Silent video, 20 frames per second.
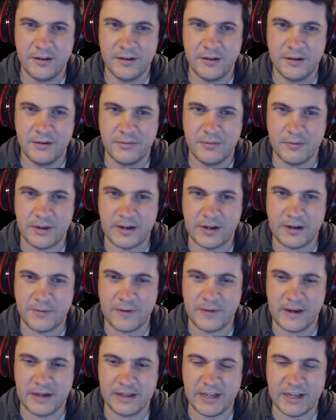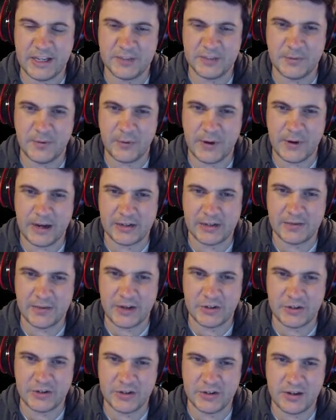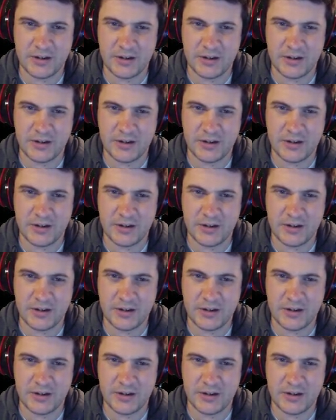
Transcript: Ready to finalize before activation?